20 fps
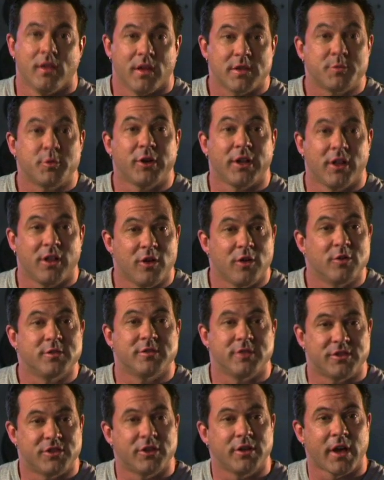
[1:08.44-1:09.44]
That's pretty close.
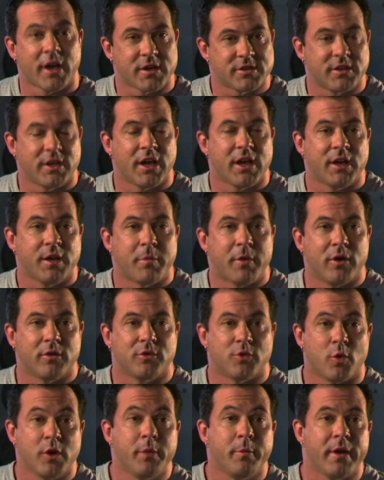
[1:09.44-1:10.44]
She actually gained about
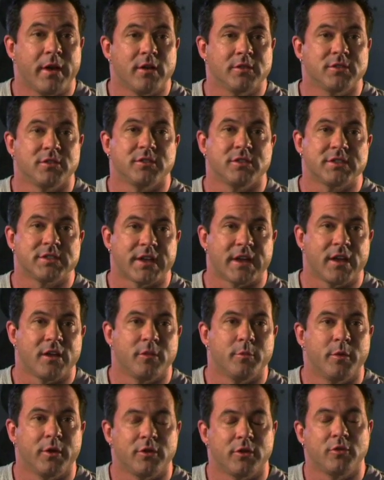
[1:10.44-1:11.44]
20 pounds on the
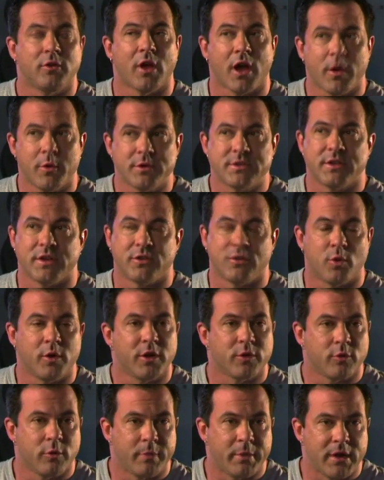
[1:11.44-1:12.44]
scale, but I would say
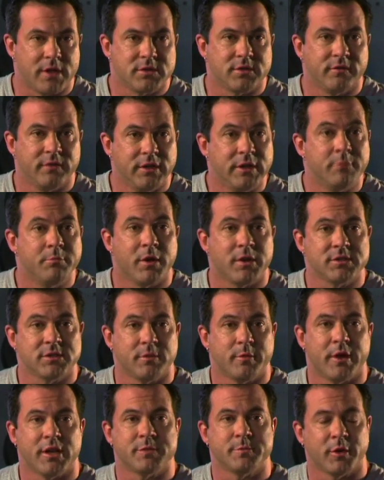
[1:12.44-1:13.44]
23 pounds of lean
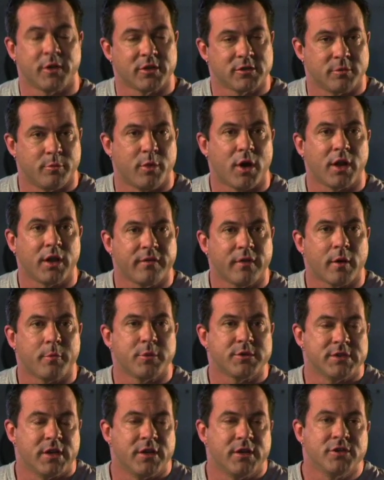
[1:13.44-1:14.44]
muscle mass because her body fat
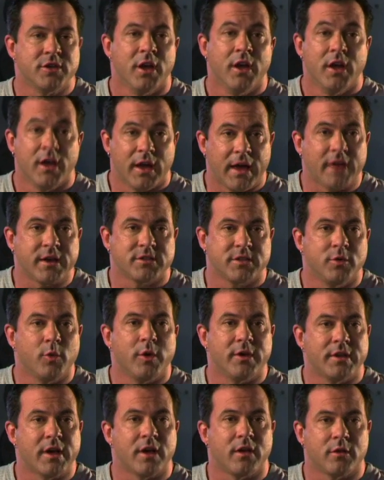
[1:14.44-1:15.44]
percentage actually
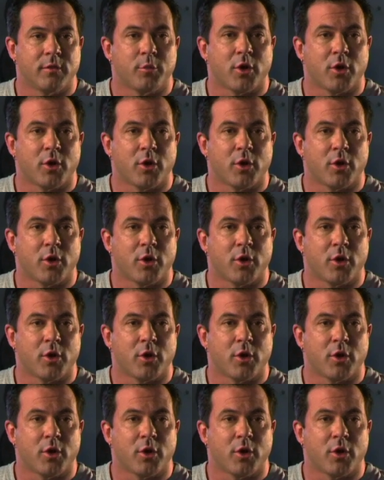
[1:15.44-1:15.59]
went down in the